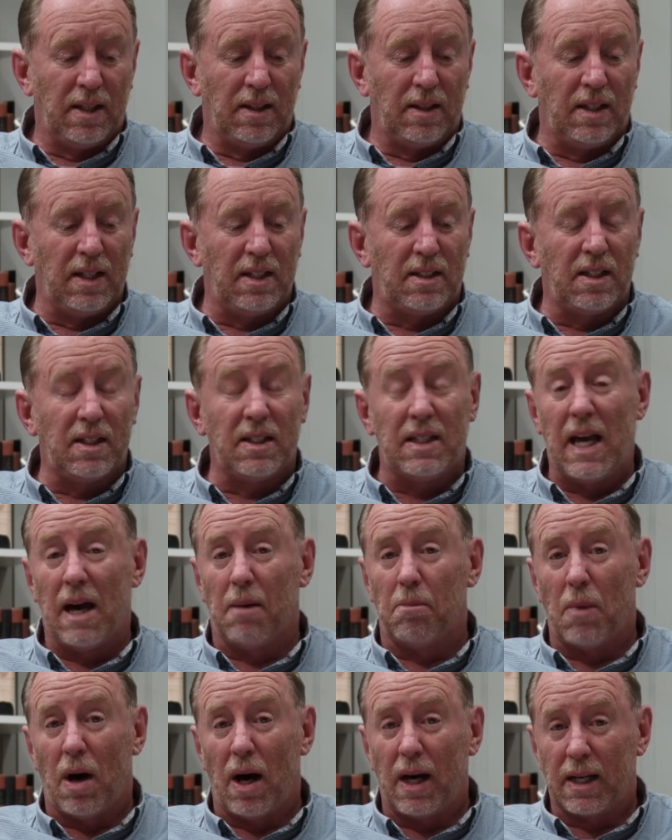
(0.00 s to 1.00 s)
This is now
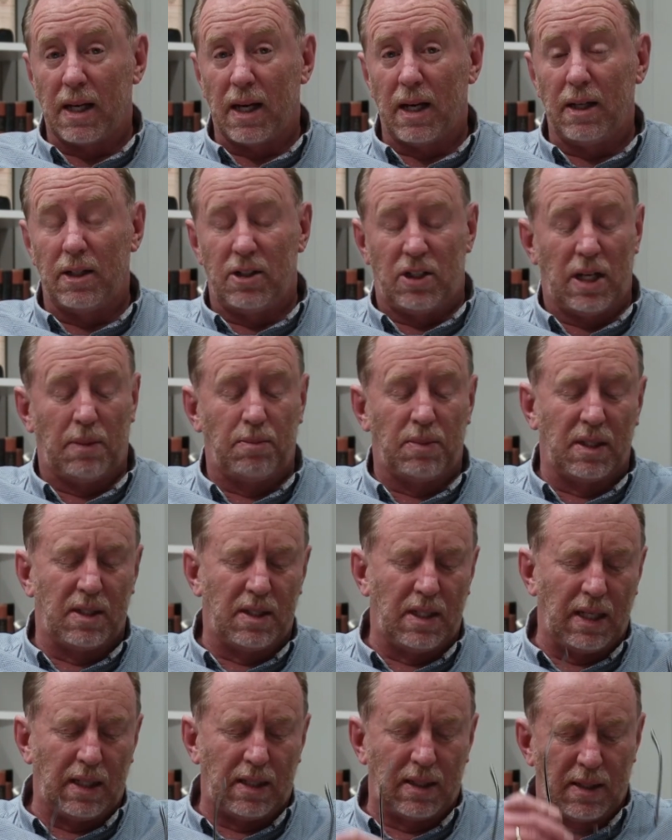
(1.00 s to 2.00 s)
Micah chapter
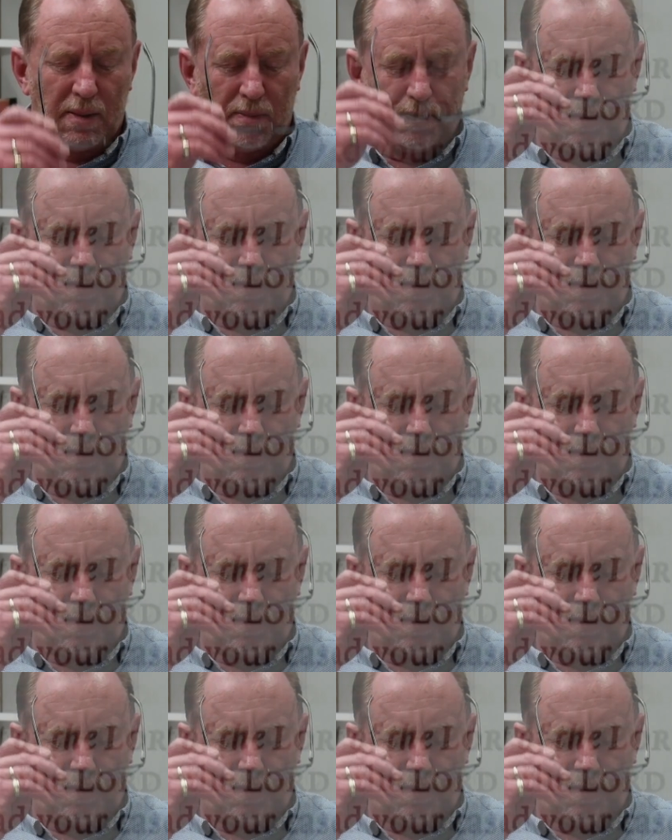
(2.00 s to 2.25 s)
6.